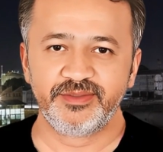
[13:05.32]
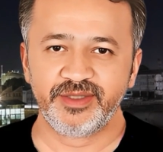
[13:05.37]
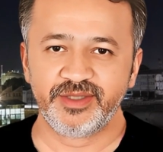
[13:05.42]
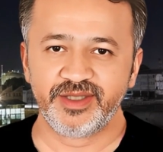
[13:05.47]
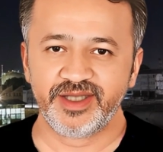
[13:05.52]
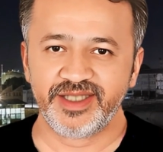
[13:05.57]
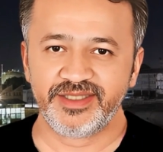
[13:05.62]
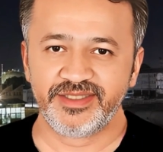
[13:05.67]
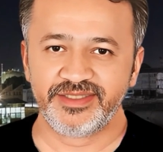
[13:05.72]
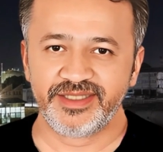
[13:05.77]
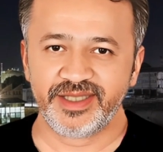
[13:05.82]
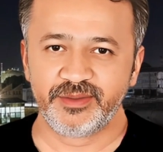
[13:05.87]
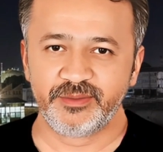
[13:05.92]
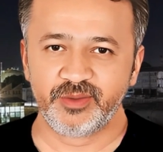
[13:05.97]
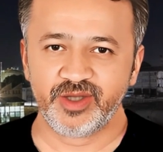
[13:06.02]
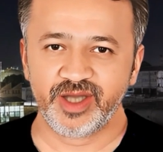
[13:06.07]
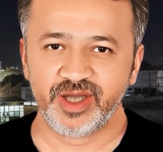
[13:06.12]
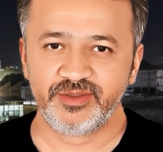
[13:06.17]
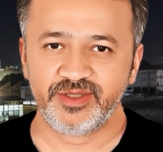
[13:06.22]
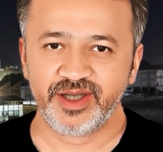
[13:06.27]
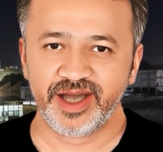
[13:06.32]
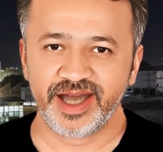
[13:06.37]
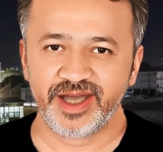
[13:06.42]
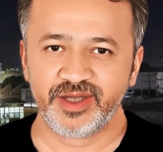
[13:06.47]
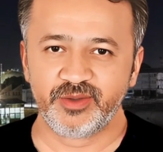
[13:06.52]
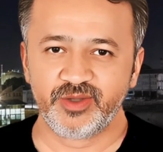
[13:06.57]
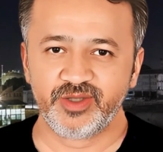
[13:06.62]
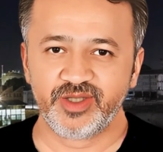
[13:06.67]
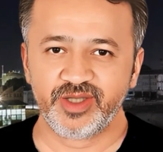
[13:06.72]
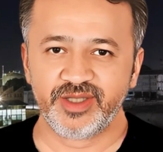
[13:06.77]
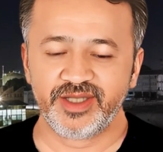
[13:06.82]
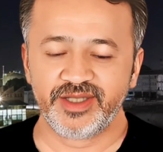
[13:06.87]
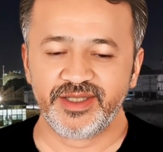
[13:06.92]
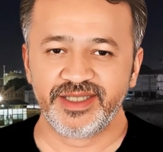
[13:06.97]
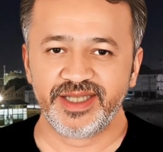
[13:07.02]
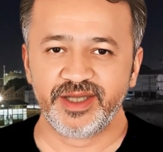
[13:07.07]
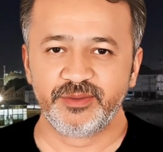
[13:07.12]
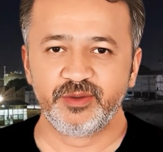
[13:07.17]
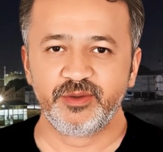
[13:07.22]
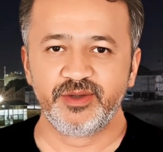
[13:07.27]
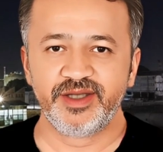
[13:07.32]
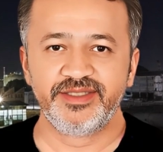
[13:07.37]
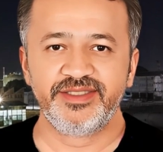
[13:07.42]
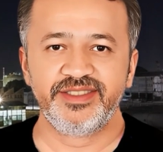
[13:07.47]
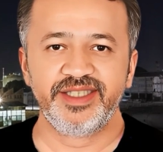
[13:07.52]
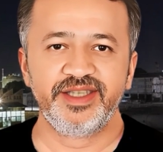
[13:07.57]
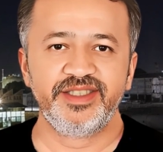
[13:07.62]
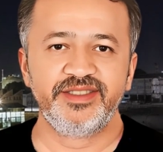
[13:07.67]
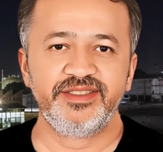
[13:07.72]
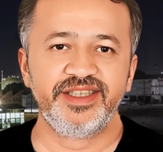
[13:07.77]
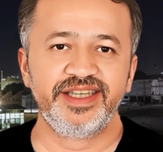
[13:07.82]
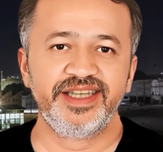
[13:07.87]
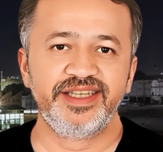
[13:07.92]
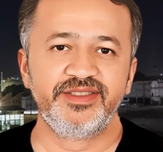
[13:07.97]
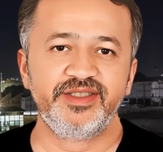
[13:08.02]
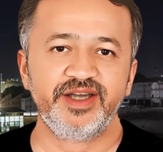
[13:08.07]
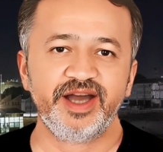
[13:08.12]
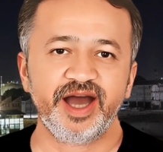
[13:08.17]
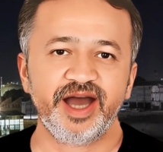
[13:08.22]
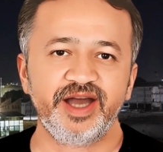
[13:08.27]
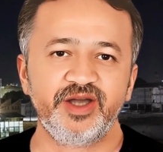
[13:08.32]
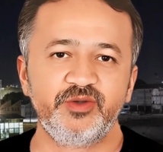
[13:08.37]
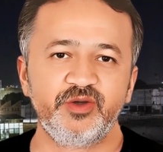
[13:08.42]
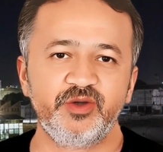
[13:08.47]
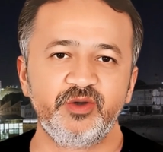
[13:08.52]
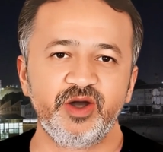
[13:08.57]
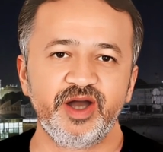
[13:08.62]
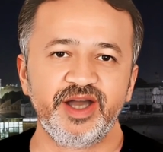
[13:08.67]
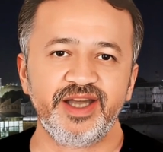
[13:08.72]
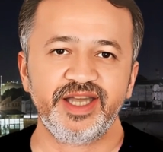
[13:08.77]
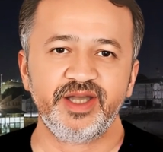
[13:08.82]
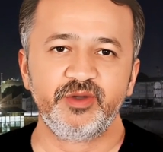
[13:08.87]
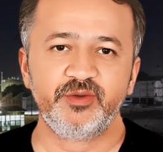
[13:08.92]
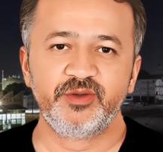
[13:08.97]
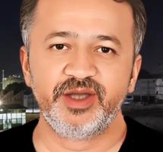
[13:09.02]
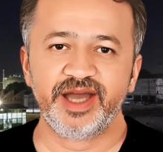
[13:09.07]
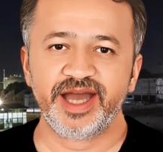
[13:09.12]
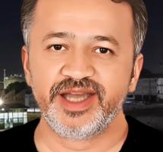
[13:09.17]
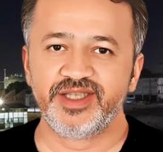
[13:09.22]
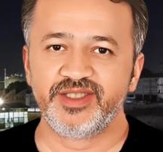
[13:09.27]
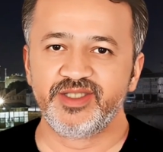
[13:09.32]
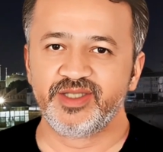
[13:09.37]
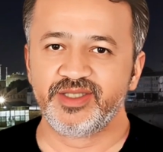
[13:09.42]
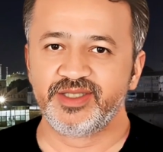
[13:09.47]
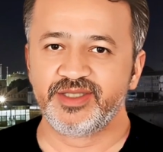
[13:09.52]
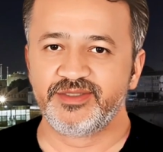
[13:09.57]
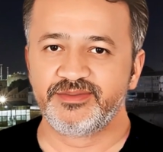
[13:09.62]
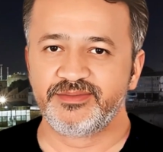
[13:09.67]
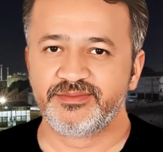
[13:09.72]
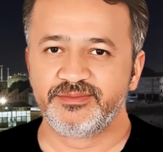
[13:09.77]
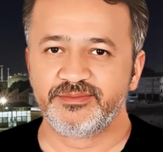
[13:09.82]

The consumption of hydrogen liberates heat in the hydrocracking reaction.